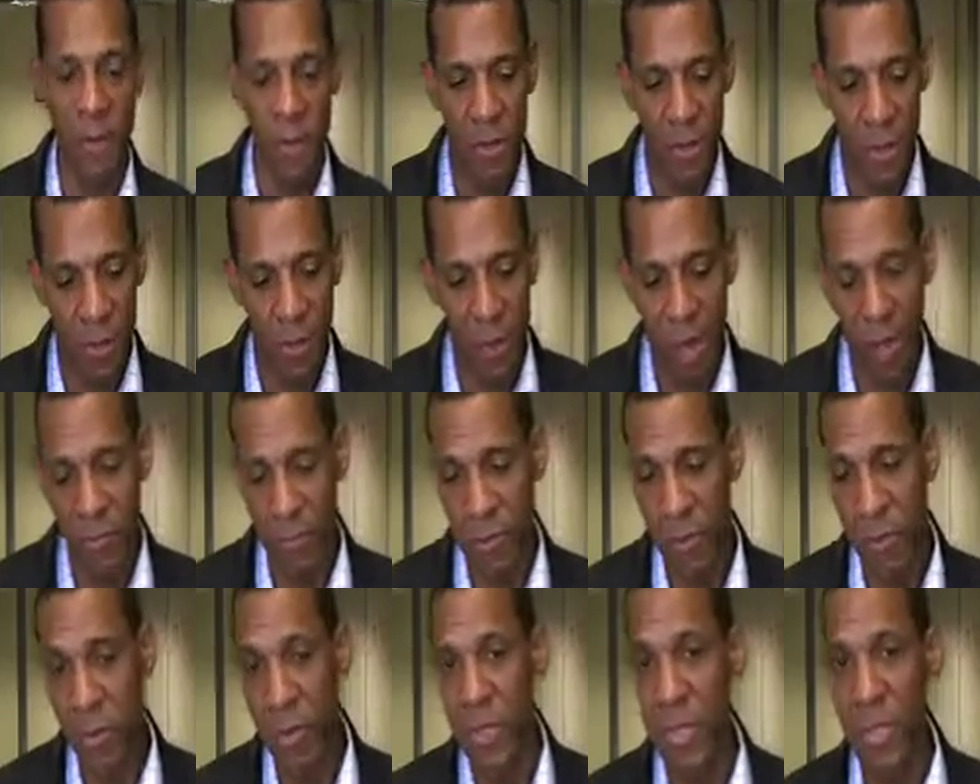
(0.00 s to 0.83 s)
So we have
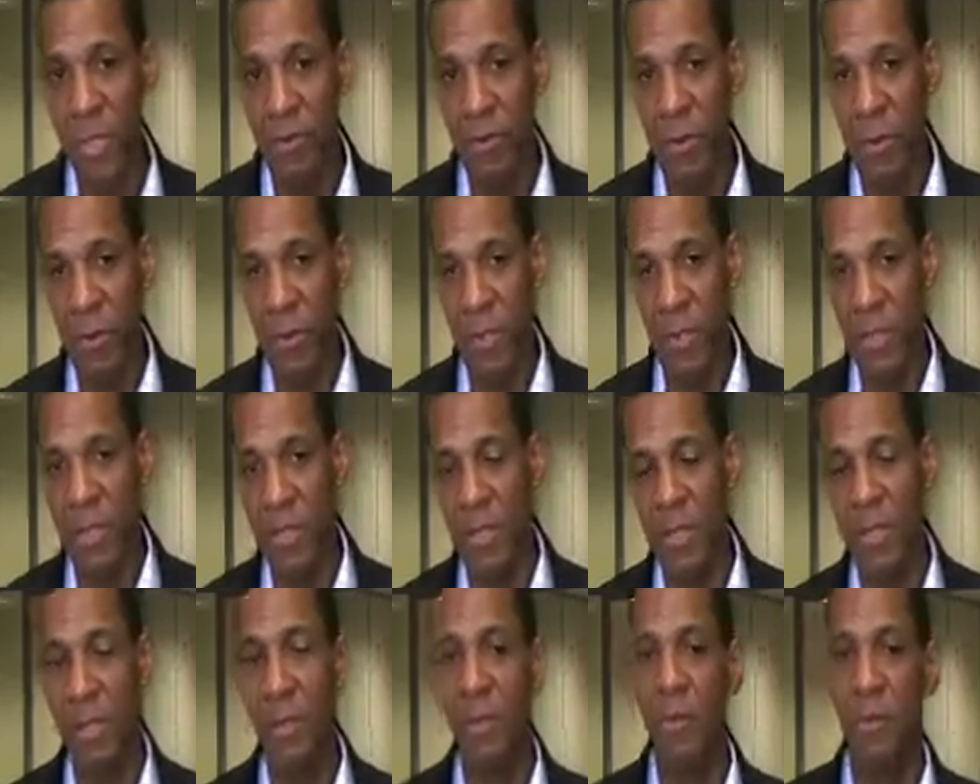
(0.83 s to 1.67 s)
20
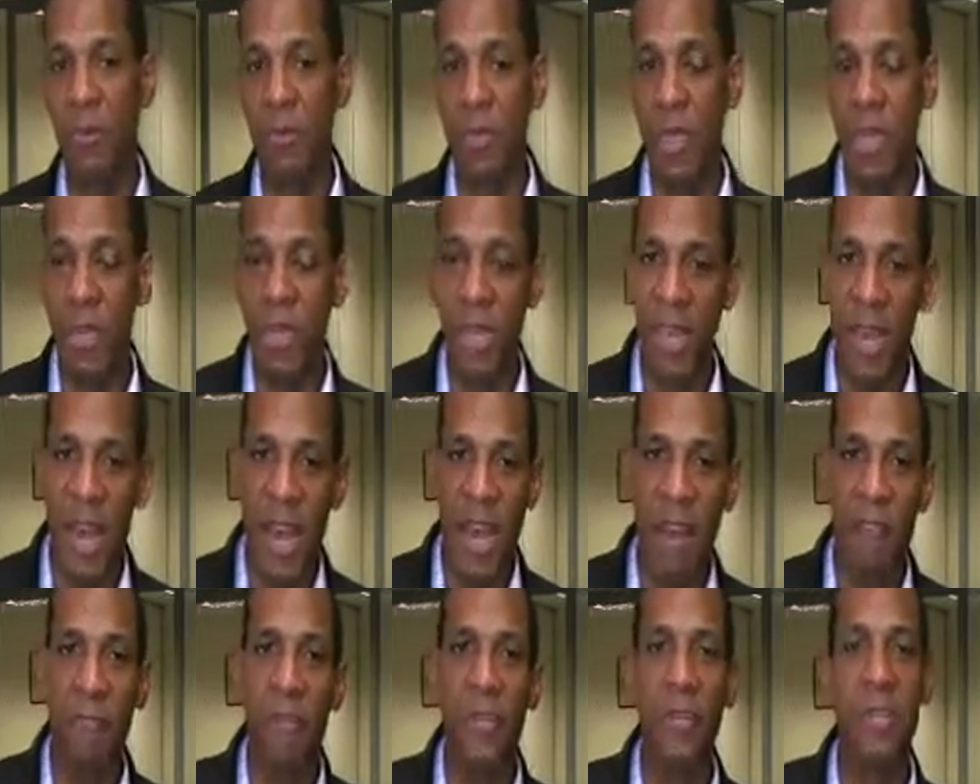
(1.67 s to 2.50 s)
emotions, we'll take the
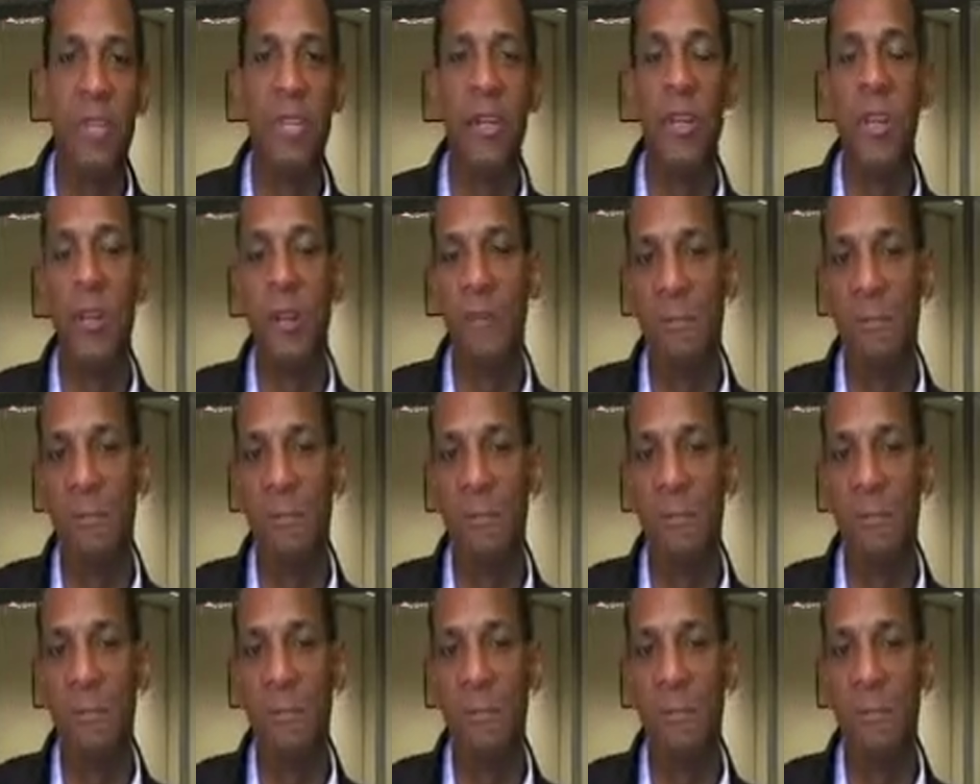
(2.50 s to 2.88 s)
average